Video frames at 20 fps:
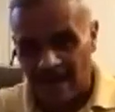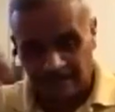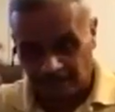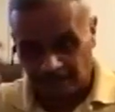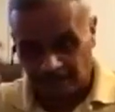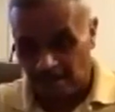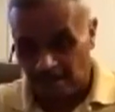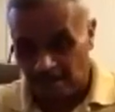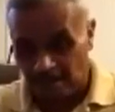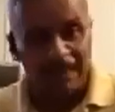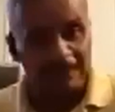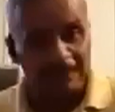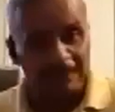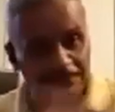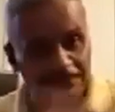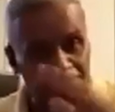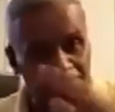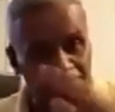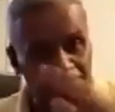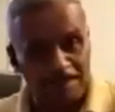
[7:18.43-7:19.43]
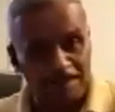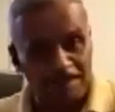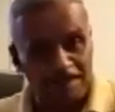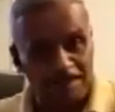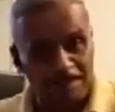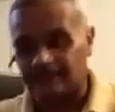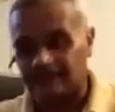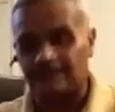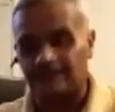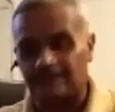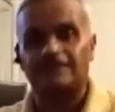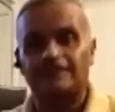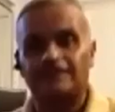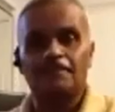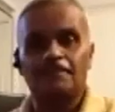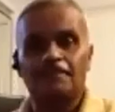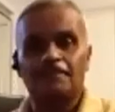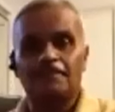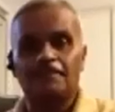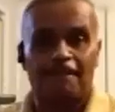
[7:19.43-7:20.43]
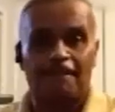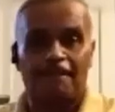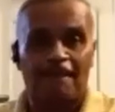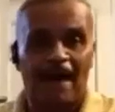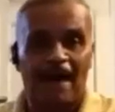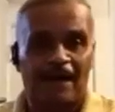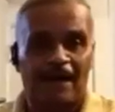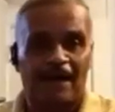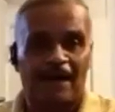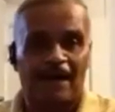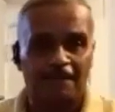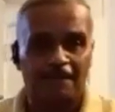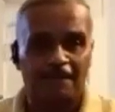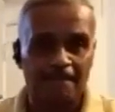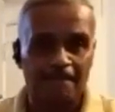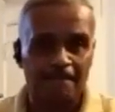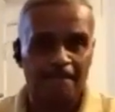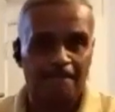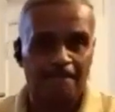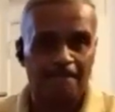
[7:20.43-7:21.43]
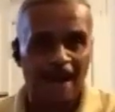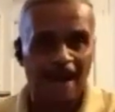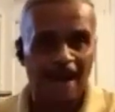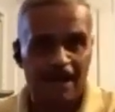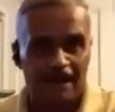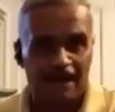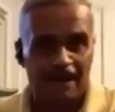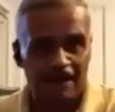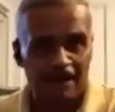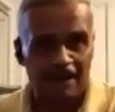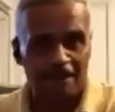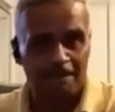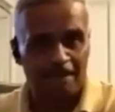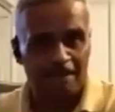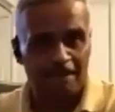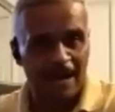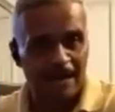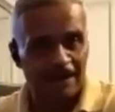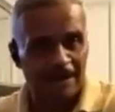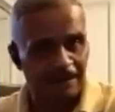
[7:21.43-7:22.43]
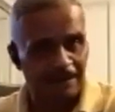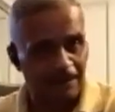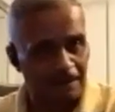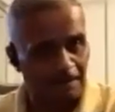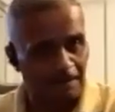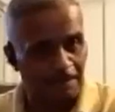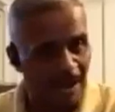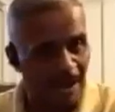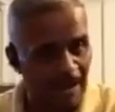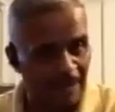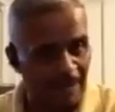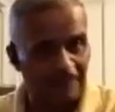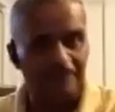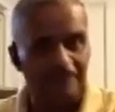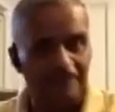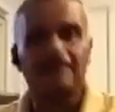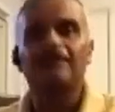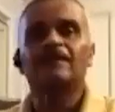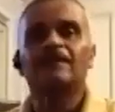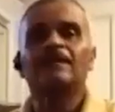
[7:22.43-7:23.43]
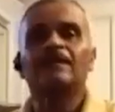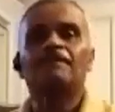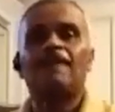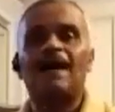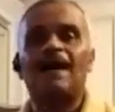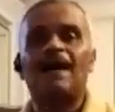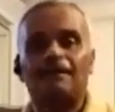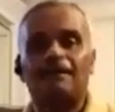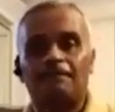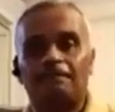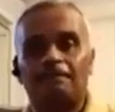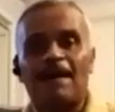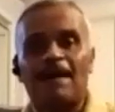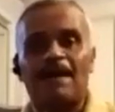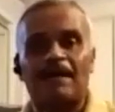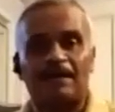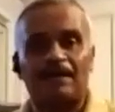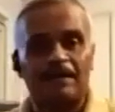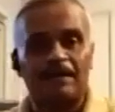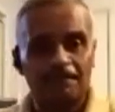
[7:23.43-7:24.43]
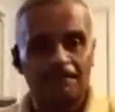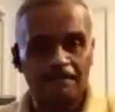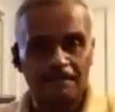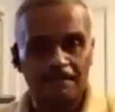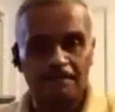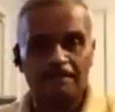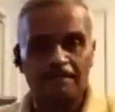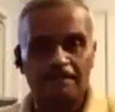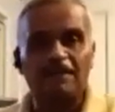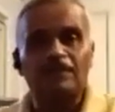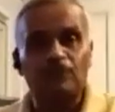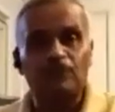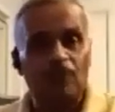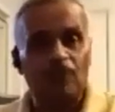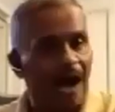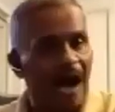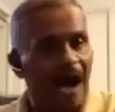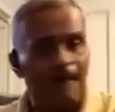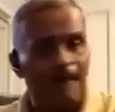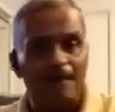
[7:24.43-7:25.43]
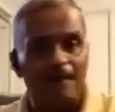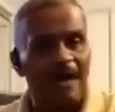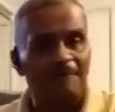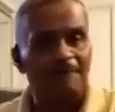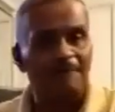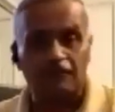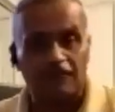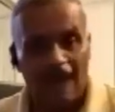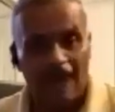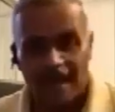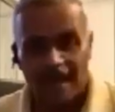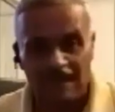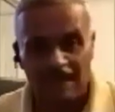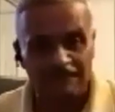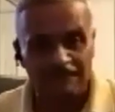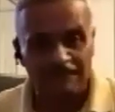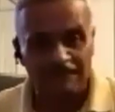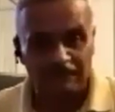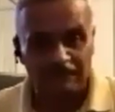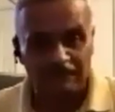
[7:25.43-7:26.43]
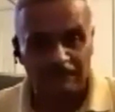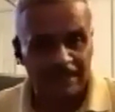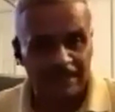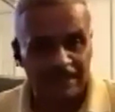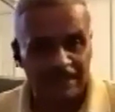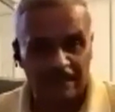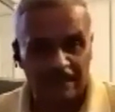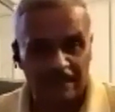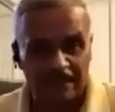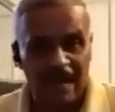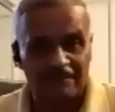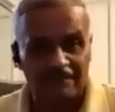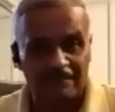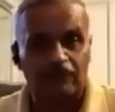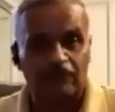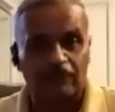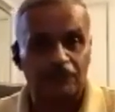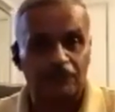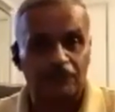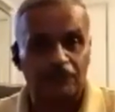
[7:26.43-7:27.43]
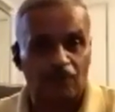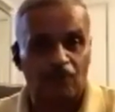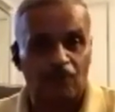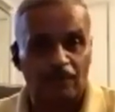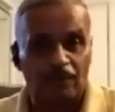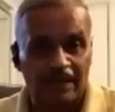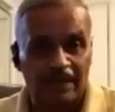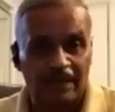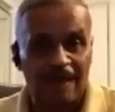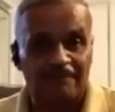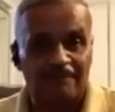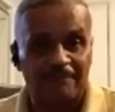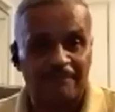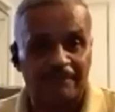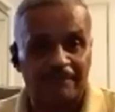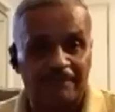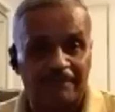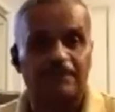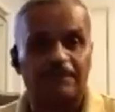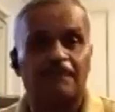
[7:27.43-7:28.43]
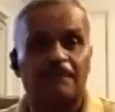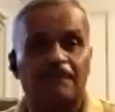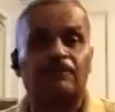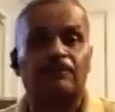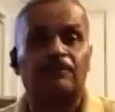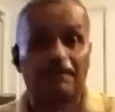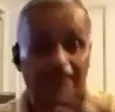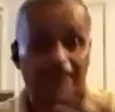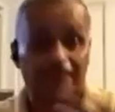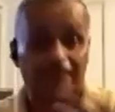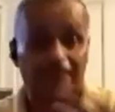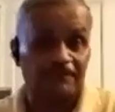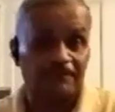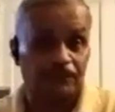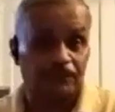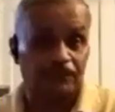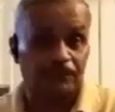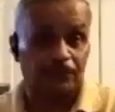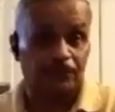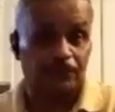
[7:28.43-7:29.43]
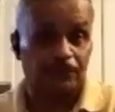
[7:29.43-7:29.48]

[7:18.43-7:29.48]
pa, pa, pa, pa, pa, pa, pa, pa, pa. So I don't have to sing the clave because you know where the clave is because I'm giving it to you.